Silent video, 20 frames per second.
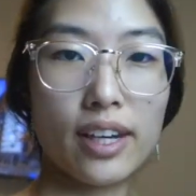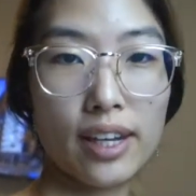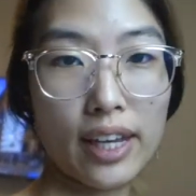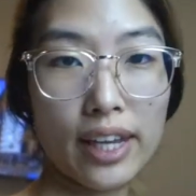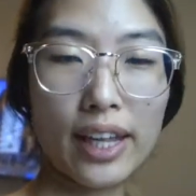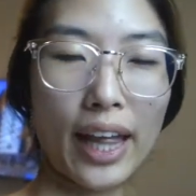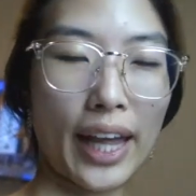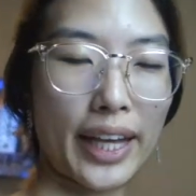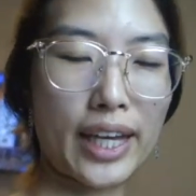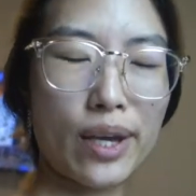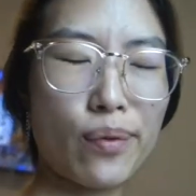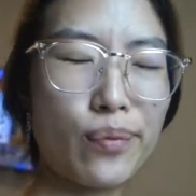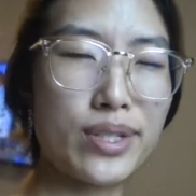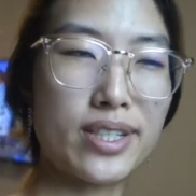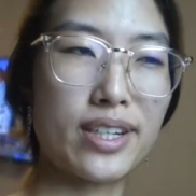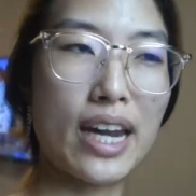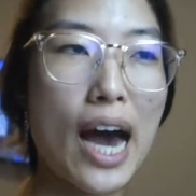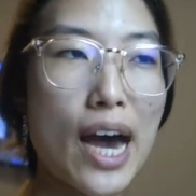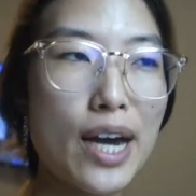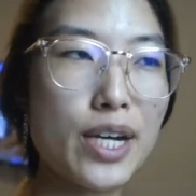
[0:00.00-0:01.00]
like, he was
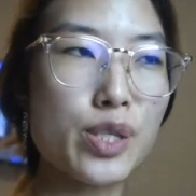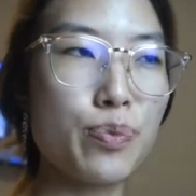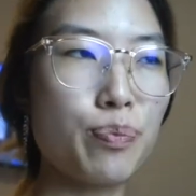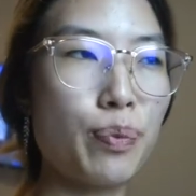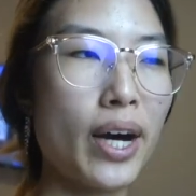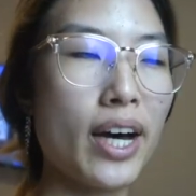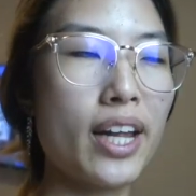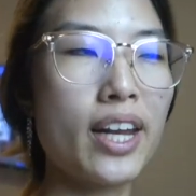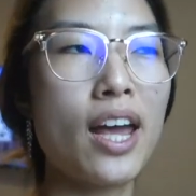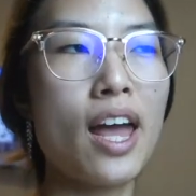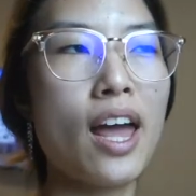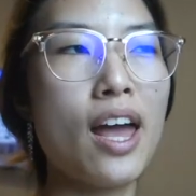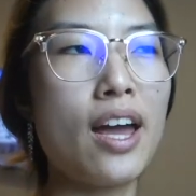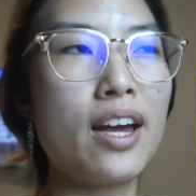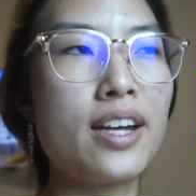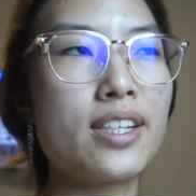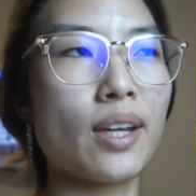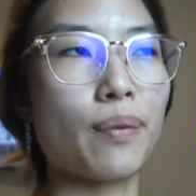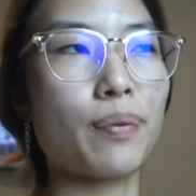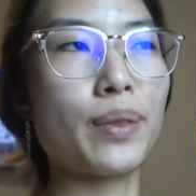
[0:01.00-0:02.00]
nice, but
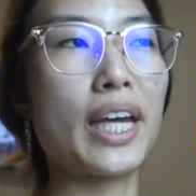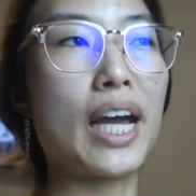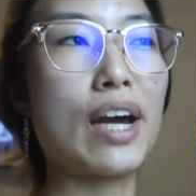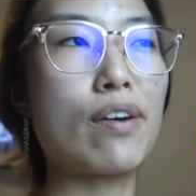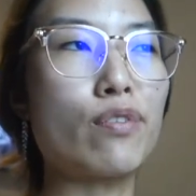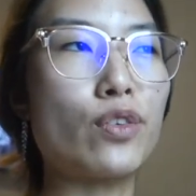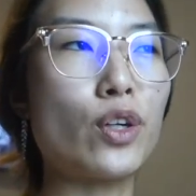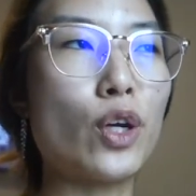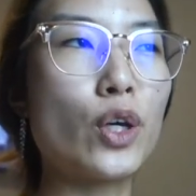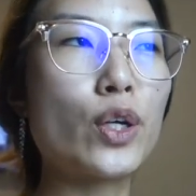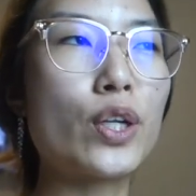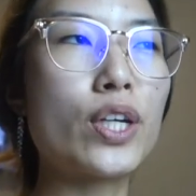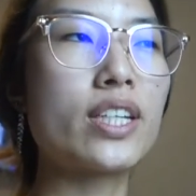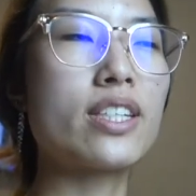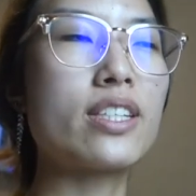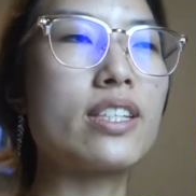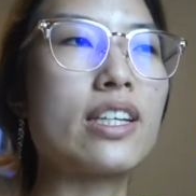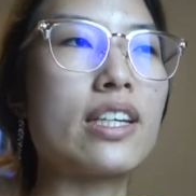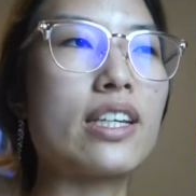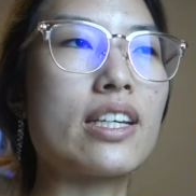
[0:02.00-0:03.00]
something I've
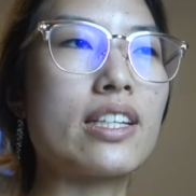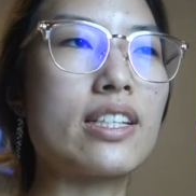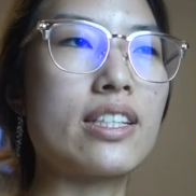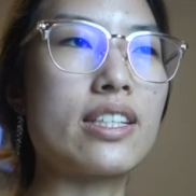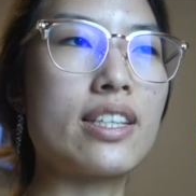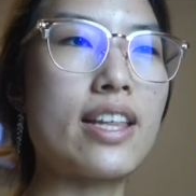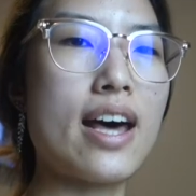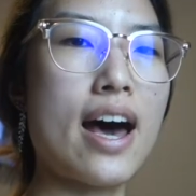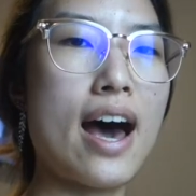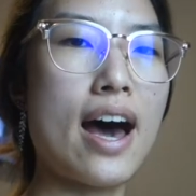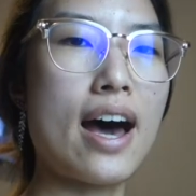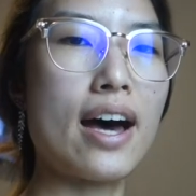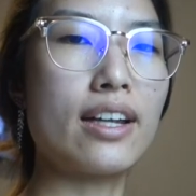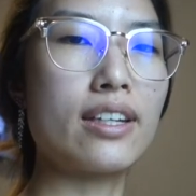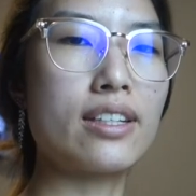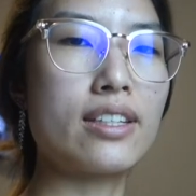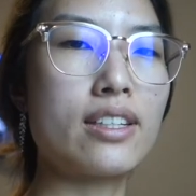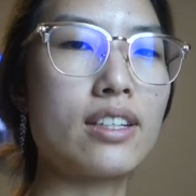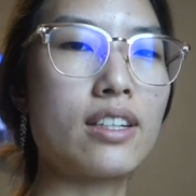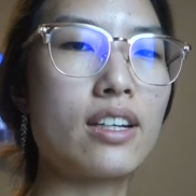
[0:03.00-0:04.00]
noticed is
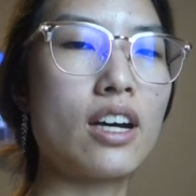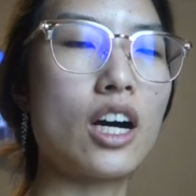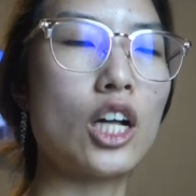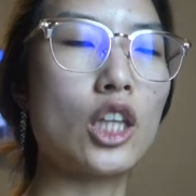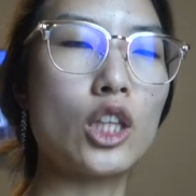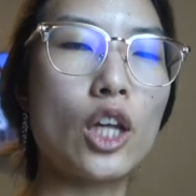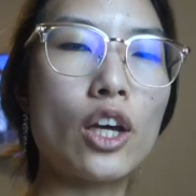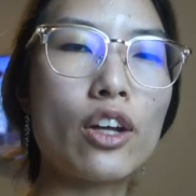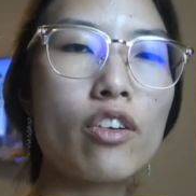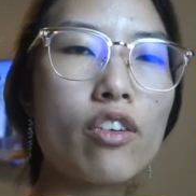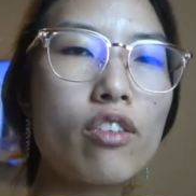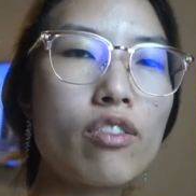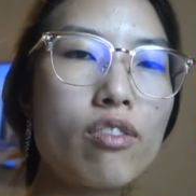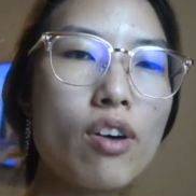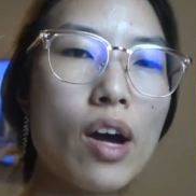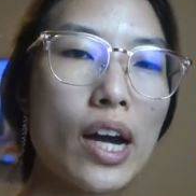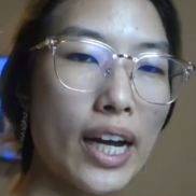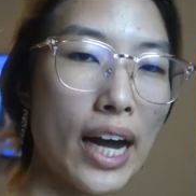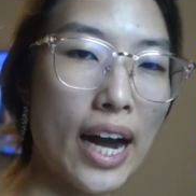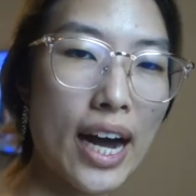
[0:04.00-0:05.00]
that a lot of
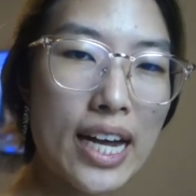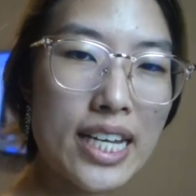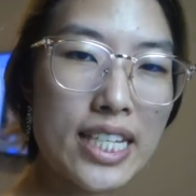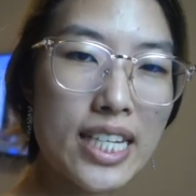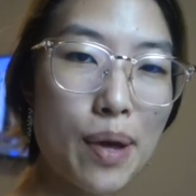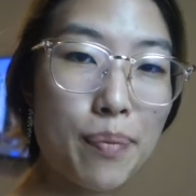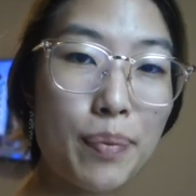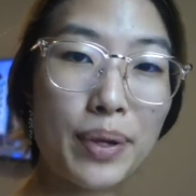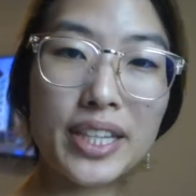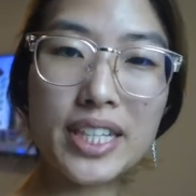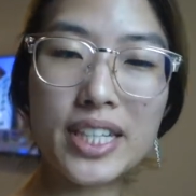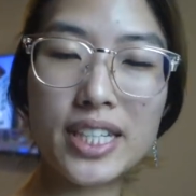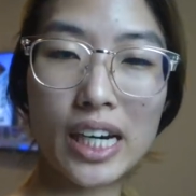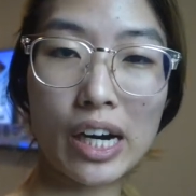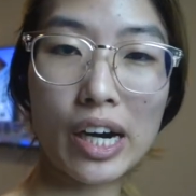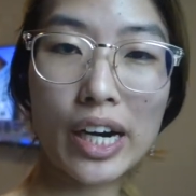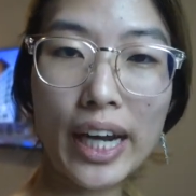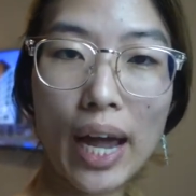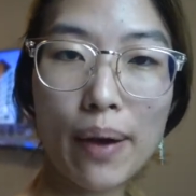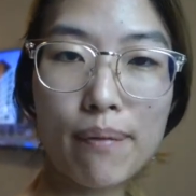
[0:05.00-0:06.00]
guys have been
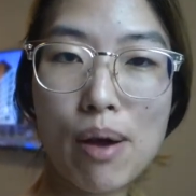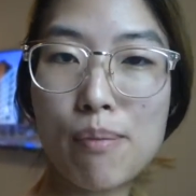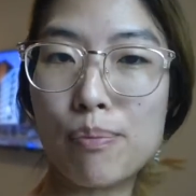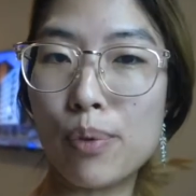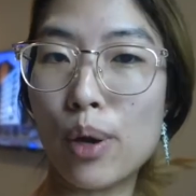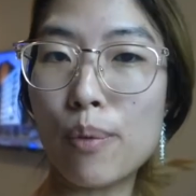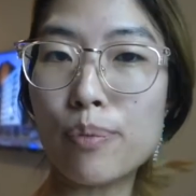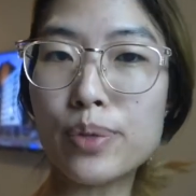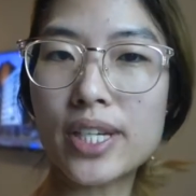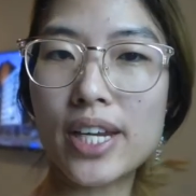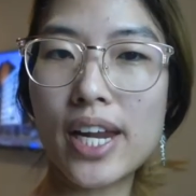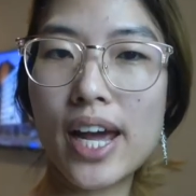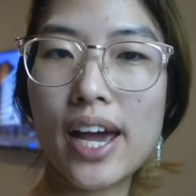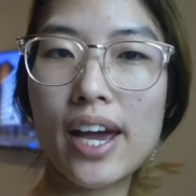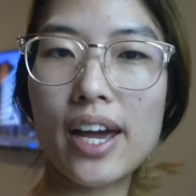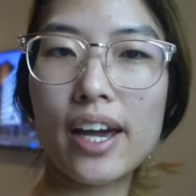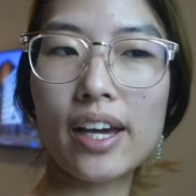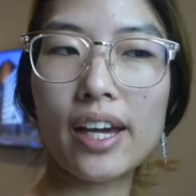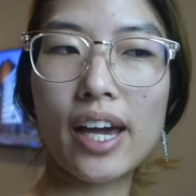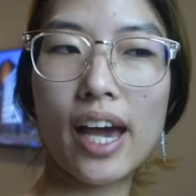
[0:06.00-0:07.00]
staring at my boobs today,